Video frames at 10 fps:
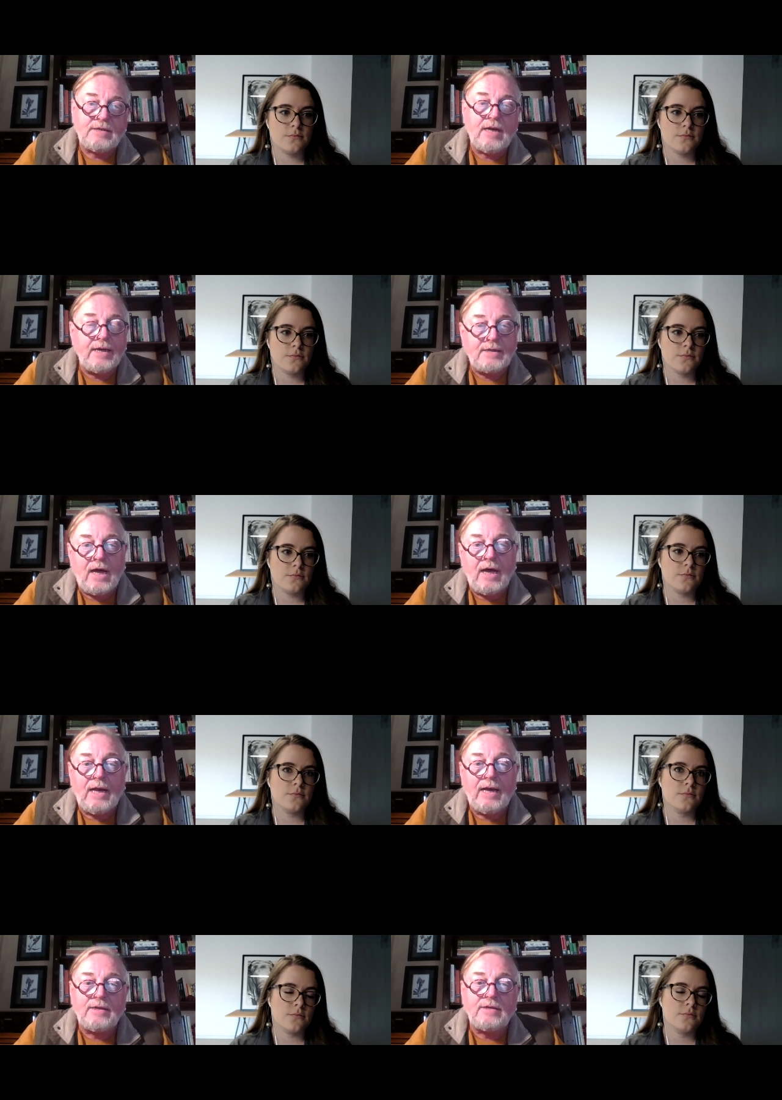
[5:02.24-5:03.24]
Speaker 1: like
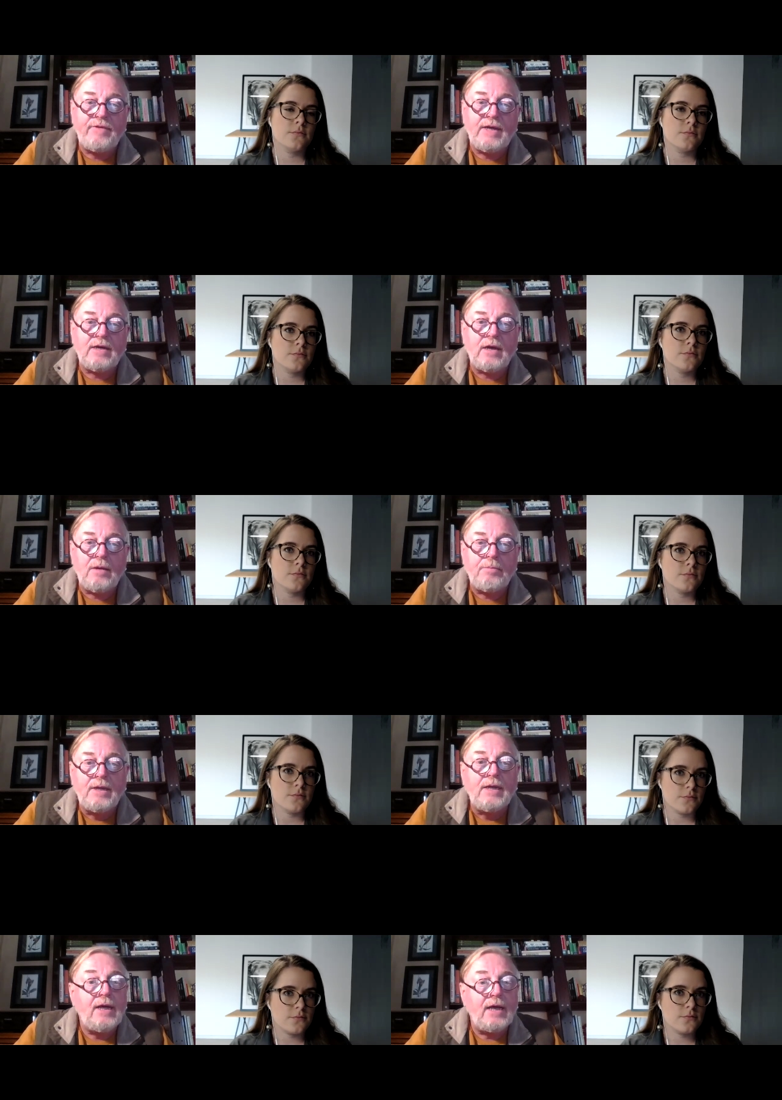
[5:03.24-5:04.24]
Thailand, Vietnam,
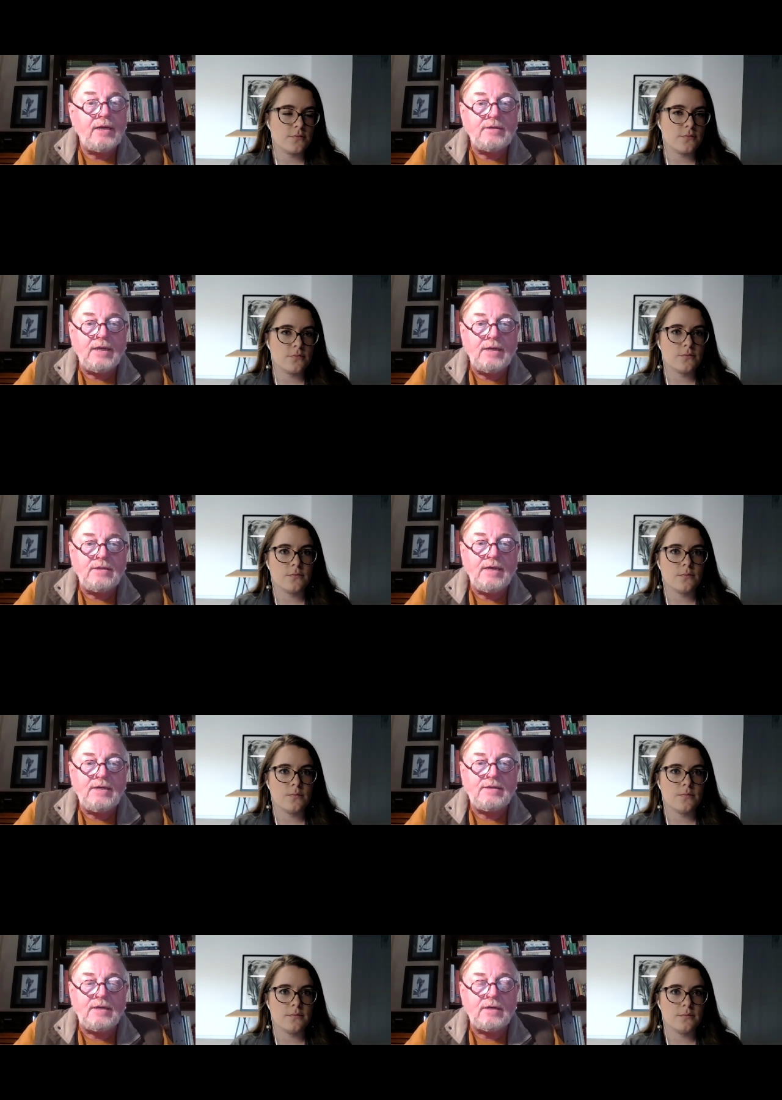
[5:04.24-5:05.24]
and
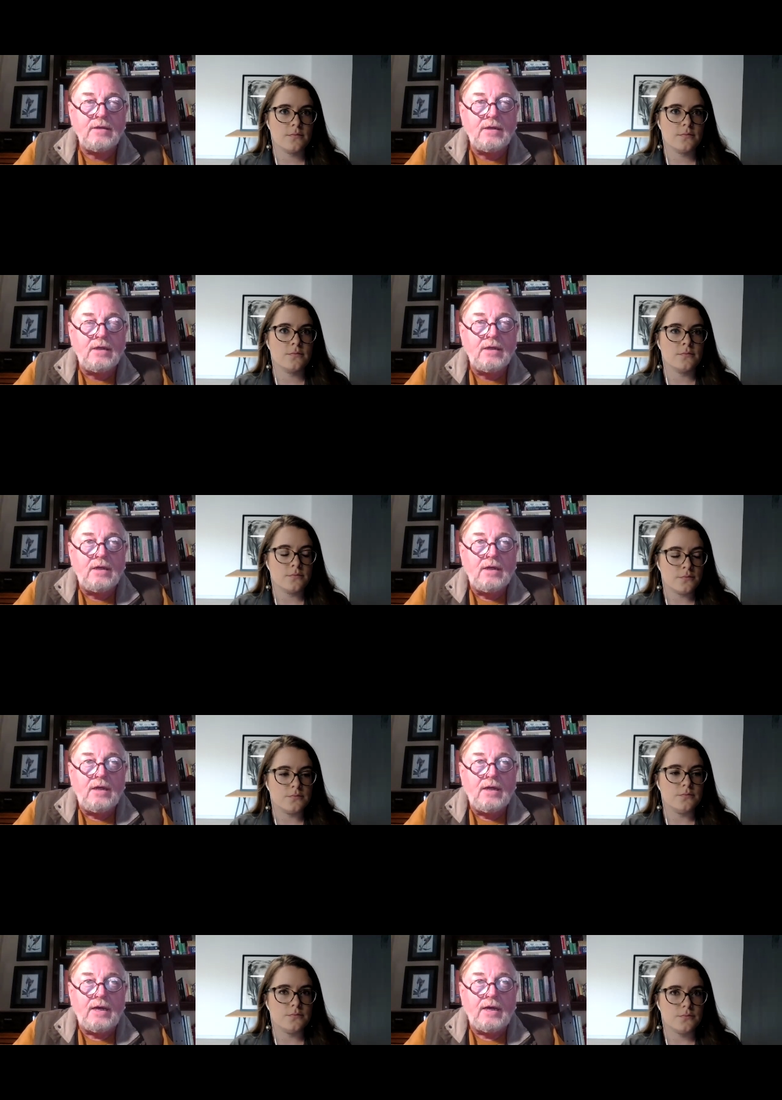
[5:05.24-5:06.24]
Indonesia.
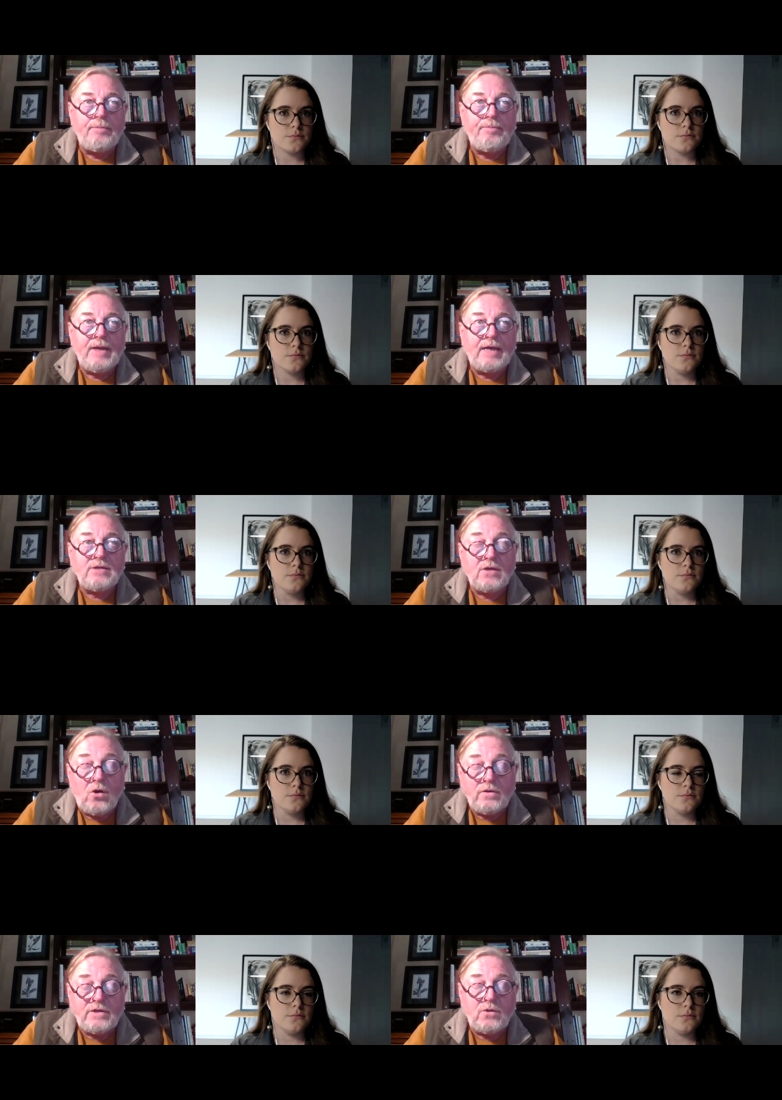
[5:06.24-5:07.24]
As a
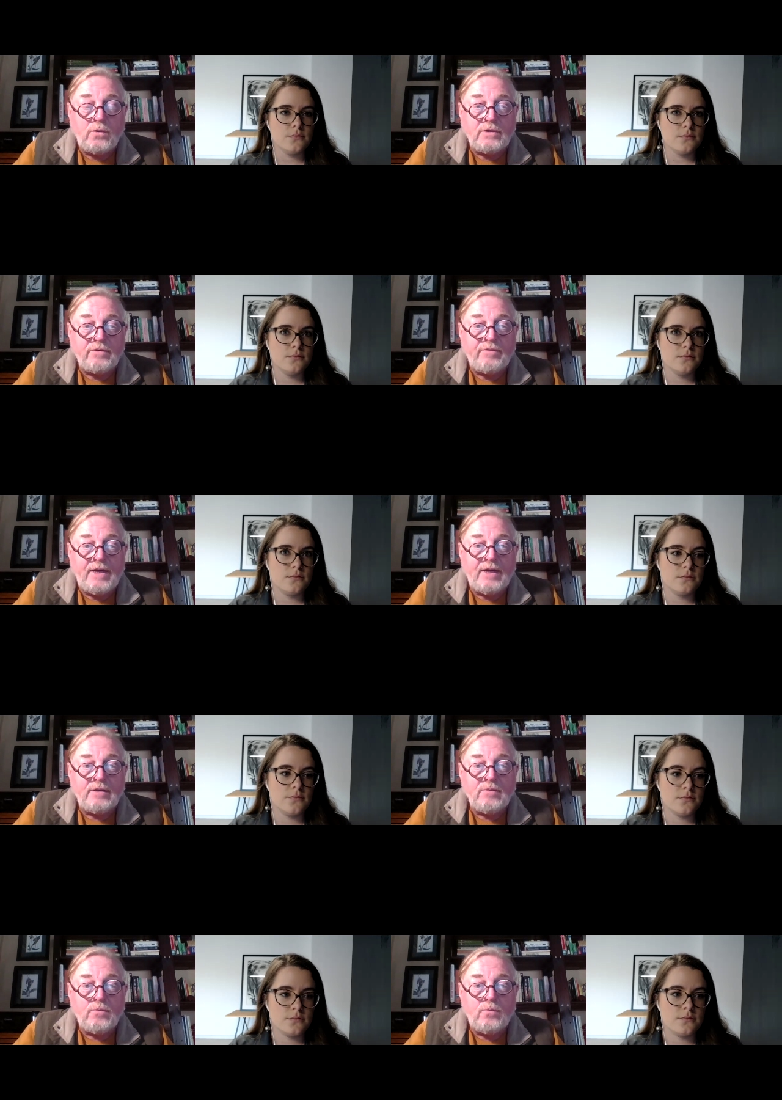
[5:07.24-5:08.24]
consequence of that,
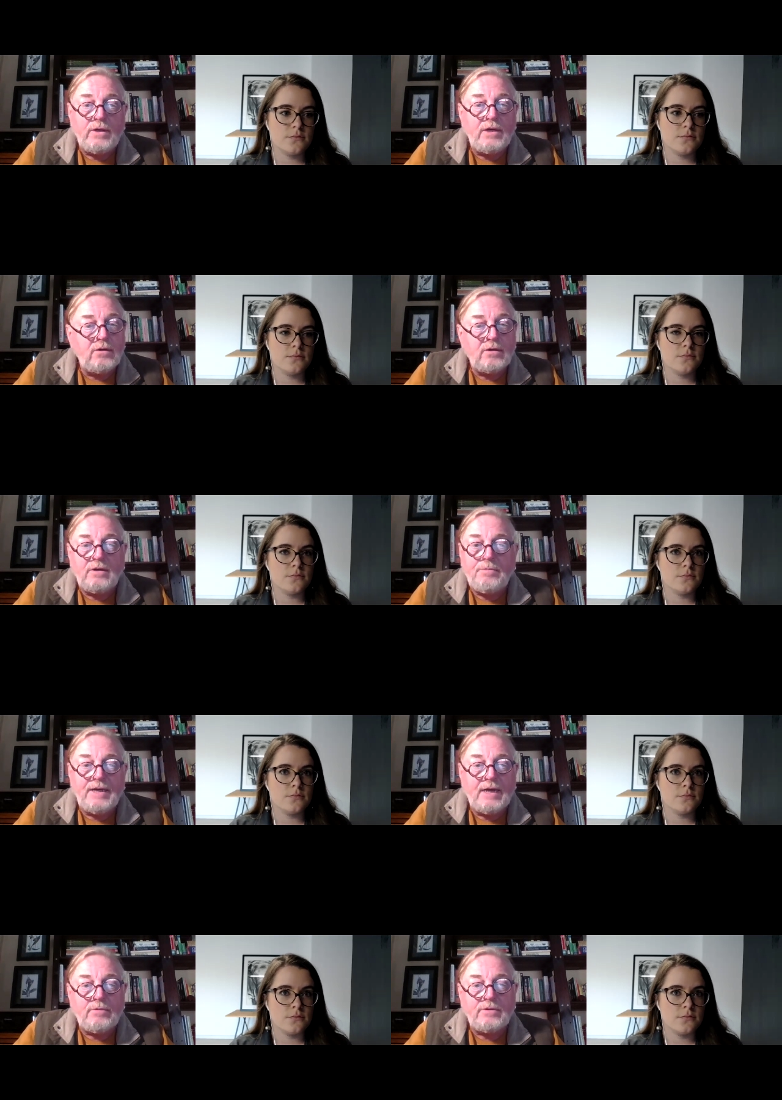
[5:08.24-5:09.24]
we're not going to be
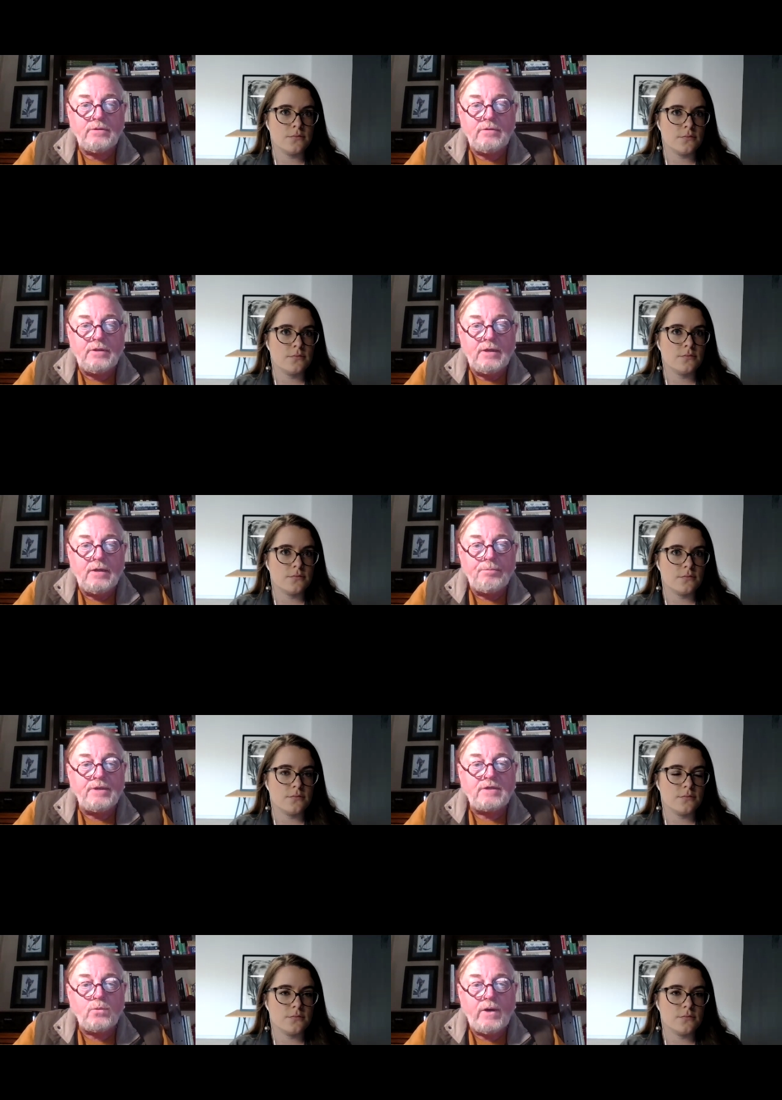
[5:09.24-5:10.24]
able to
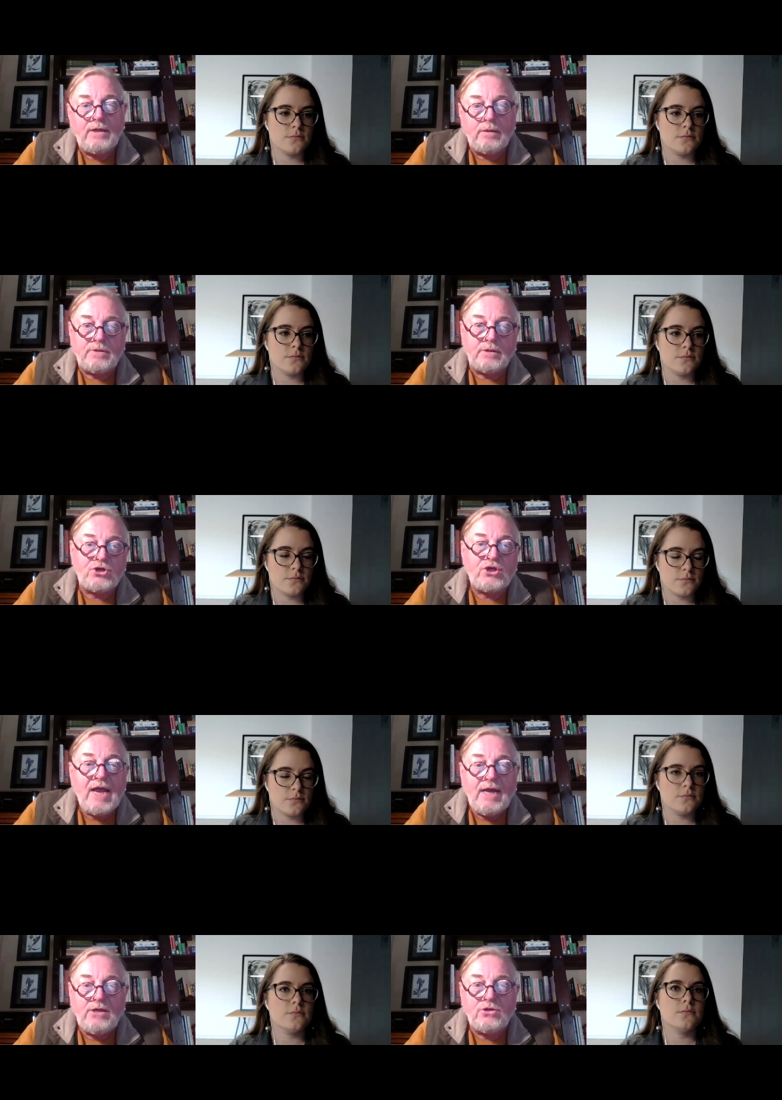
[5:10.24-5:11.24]
persuade them to
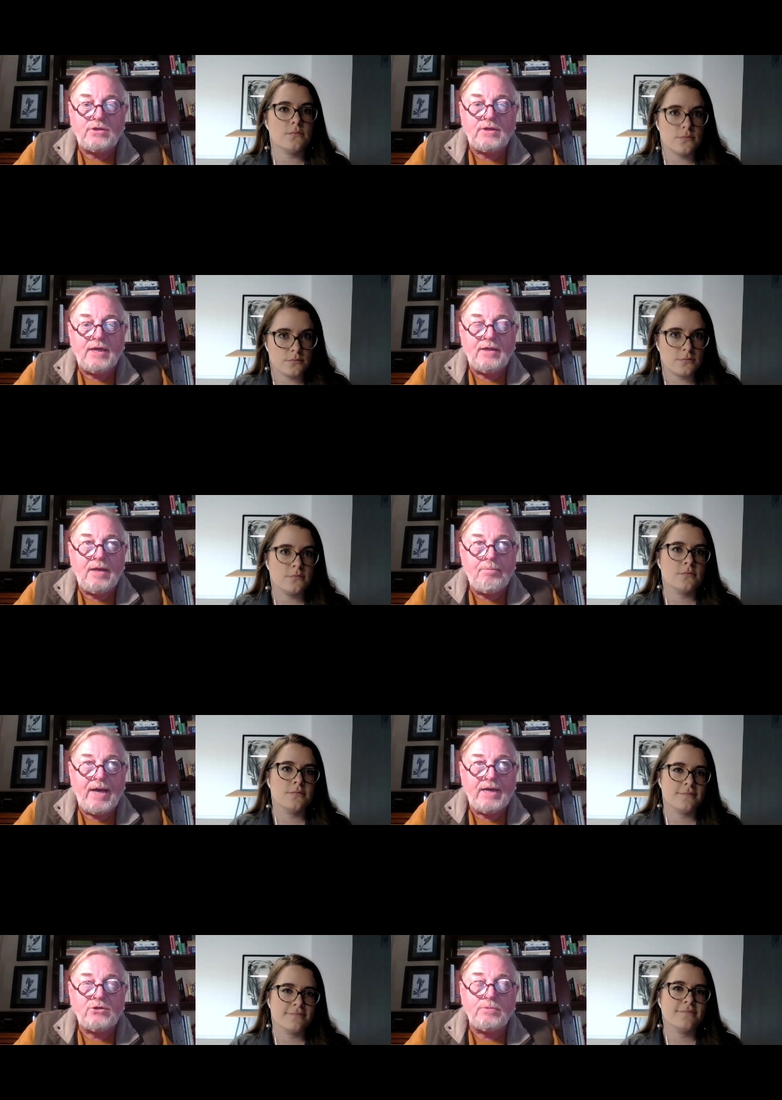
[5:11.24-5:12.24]
change their
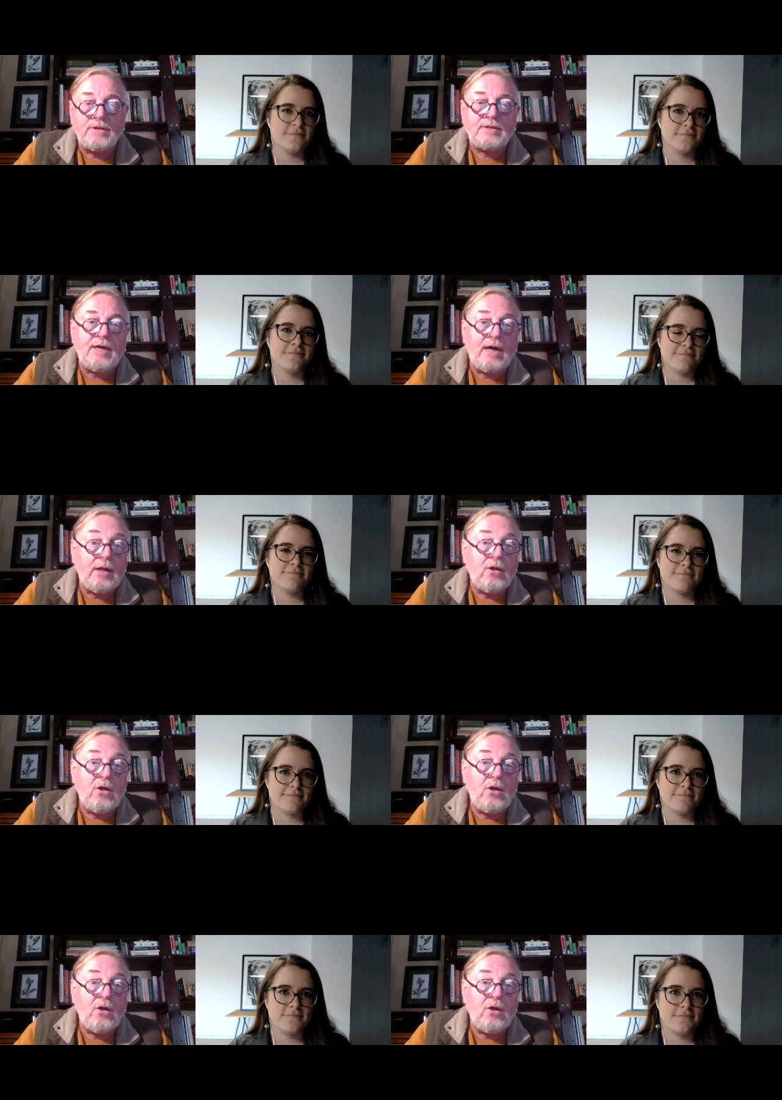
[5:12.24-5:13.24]
management style
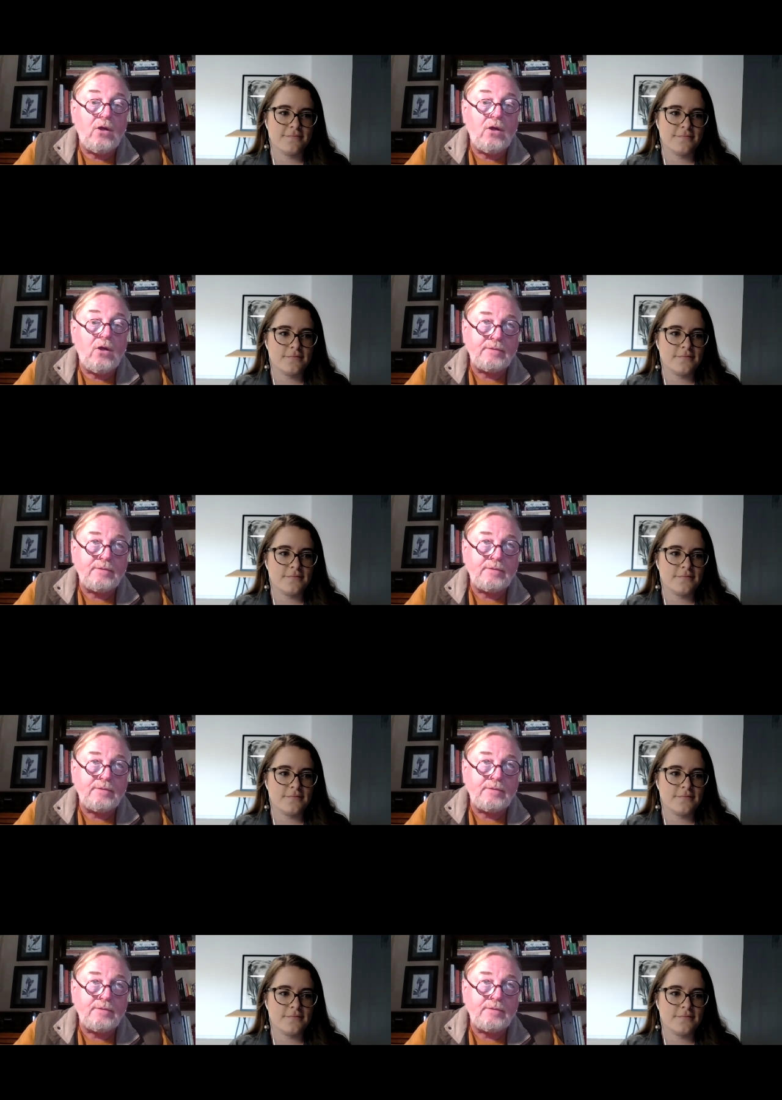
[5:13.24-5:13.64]
overnight.